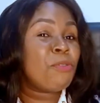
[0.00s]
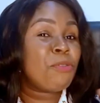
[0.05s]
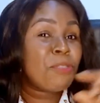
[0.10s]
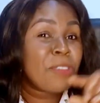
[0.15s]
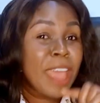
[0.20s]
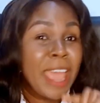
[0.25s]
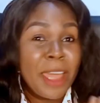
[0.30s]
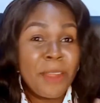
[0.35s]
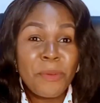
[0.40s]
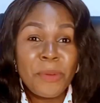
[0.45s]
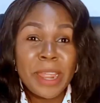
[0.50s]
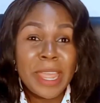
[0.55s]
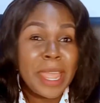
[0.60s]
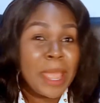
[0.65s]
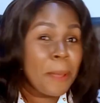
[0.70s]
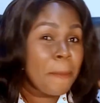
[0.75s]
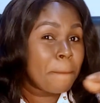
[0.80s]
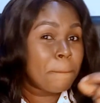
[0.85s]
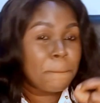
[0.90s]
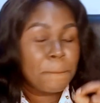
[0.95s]

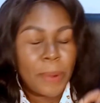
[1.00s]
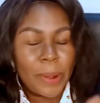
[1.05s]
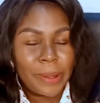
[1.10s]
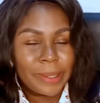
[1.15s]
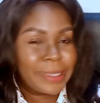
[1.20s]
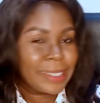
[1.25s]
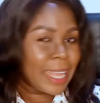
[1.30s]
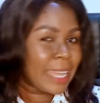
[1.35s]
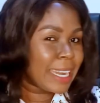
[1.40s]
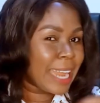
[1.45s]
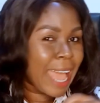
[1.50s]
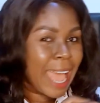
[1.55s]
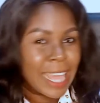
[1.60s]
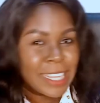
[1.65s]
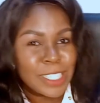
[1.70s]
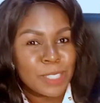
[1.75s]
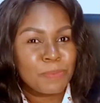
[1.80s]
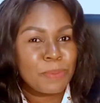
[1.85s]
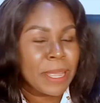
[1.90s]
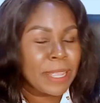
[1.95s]
very important
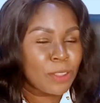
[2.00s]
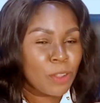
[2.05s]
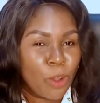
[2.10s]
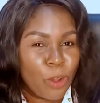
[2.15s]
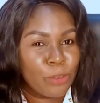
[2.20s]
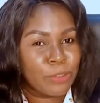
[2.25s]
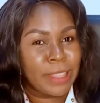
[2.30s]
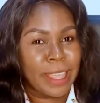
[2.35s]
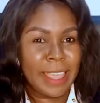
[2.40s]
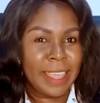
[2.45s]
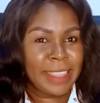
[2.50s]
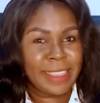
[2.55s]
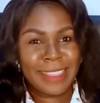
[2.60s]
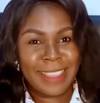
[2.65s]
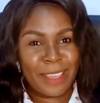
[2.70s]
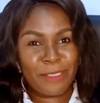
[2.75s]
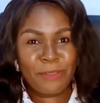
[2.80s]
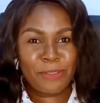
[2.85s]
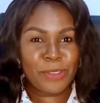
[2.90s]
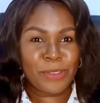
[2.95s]
aspect of the
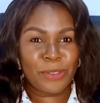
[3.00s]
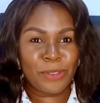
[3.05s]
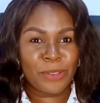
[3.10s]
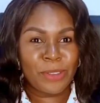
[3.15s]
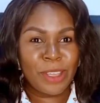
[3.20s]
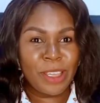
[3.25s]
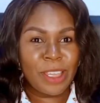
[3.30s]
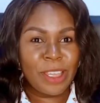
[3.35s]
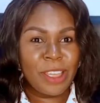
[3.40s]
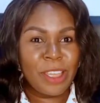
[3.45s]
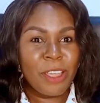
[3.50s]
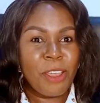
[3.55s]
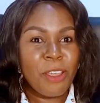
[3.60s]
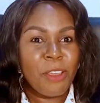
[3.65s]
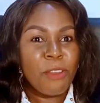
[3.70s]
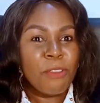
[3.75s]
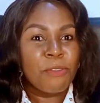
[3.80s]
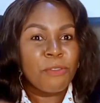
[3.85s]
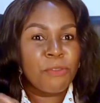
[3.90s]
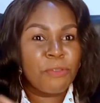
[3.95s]
interview.
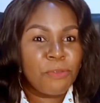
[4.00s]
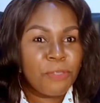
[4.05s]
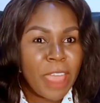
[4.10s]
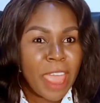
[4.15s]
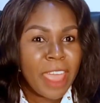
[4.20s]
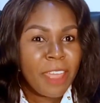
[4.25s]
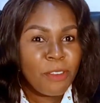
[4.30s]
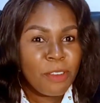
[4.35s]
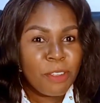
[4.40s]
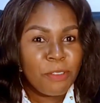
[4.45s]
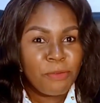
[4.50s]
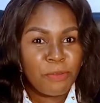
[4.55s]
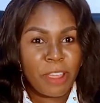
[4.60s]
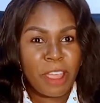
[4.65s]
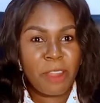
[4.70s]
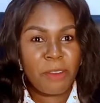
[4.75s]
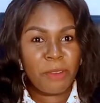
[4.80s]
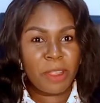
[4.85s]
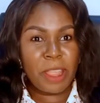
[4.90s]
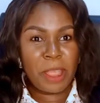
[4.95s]
Very,
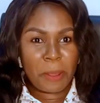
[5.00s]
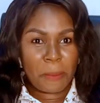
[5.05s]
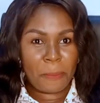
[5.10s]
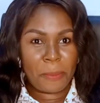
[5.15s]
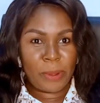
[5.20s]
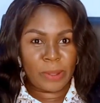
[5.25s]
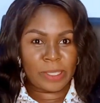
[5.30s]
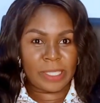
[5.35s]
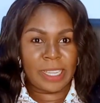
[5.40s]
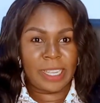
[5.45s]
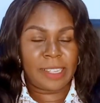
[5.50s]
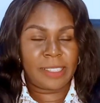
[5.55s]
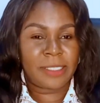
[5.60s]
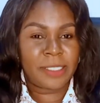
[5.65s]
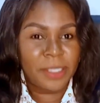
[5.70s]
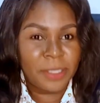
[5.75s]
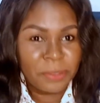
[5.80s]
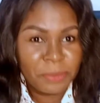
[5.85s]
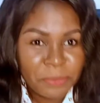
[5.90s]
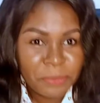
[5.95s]
very
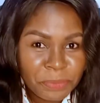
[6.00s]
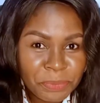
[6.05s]
important.